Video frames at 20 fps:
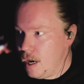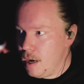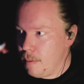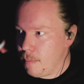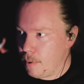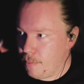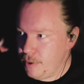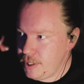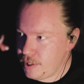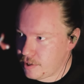
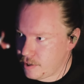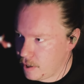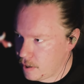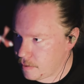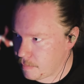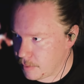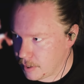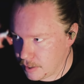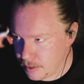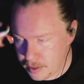Maurice
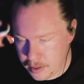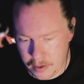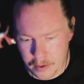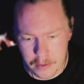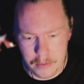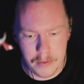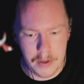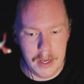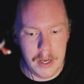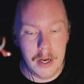Todman, you
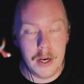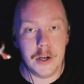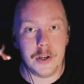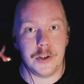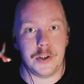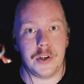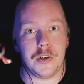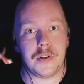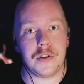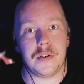know,
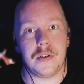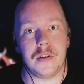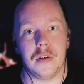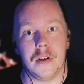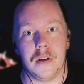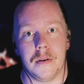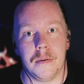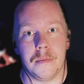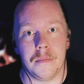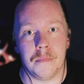just
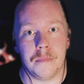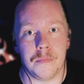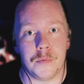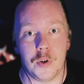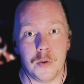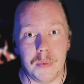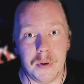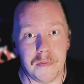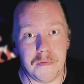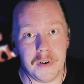
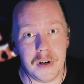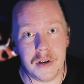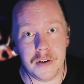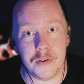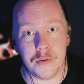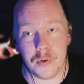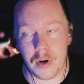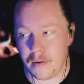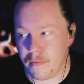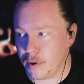to be fair
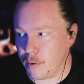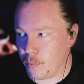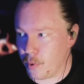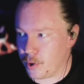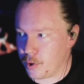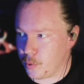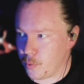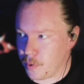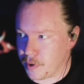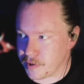to
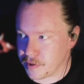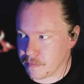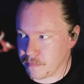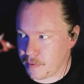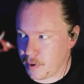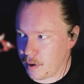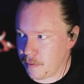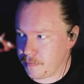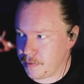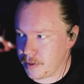everyone who was
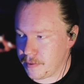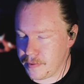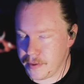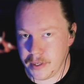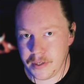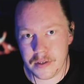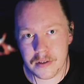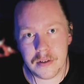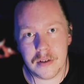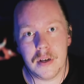involved in
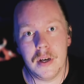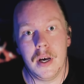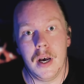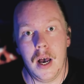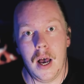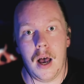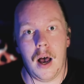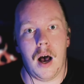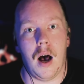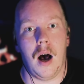this,
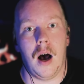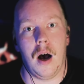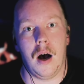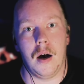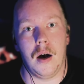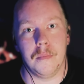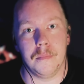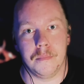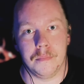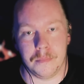
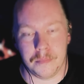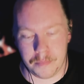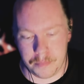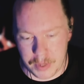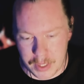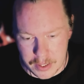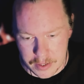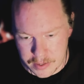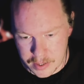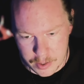
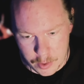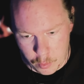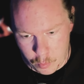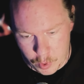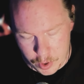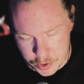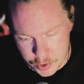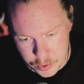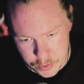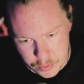because I don't
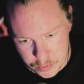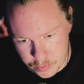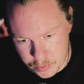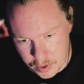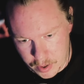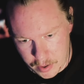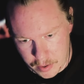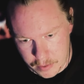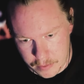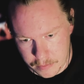want to
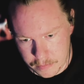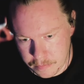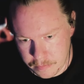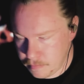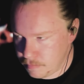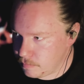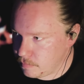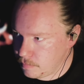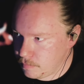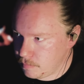
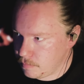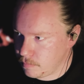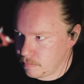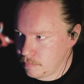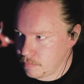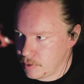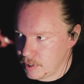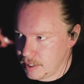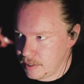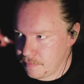
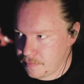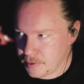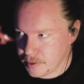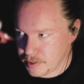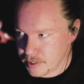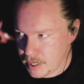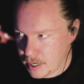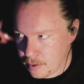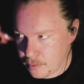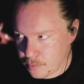leave
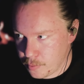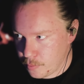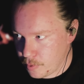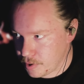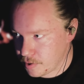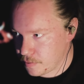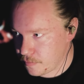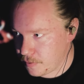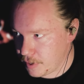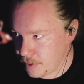this out.
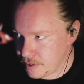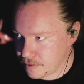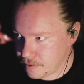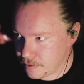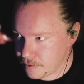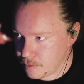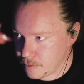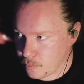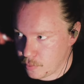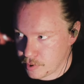Ross
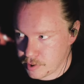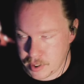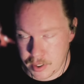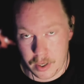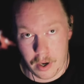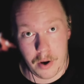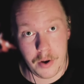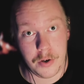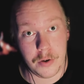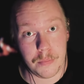Fraser was the
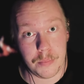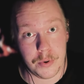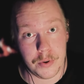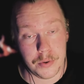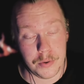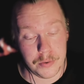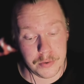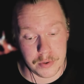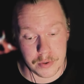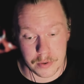audio
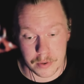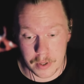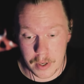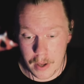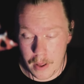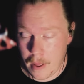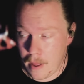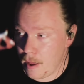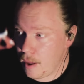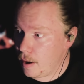producer.
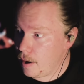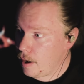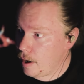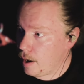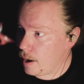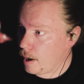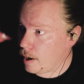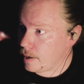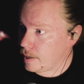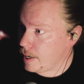
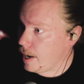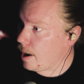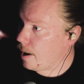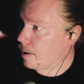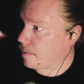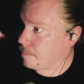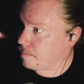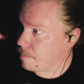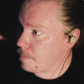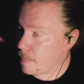Yeah.
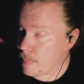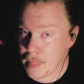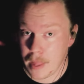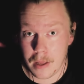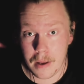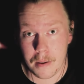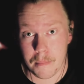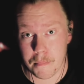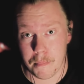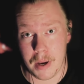
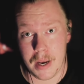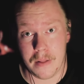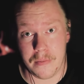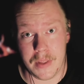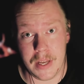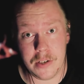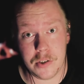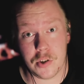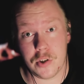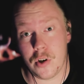Man,
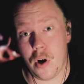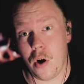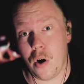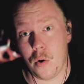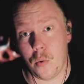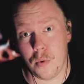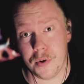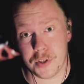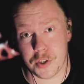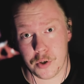that
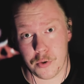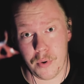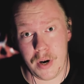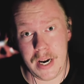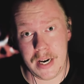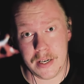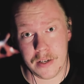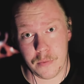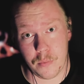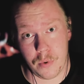song was
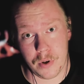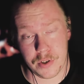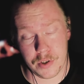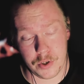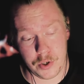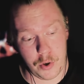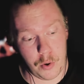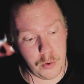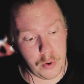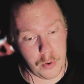great. It was a
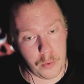total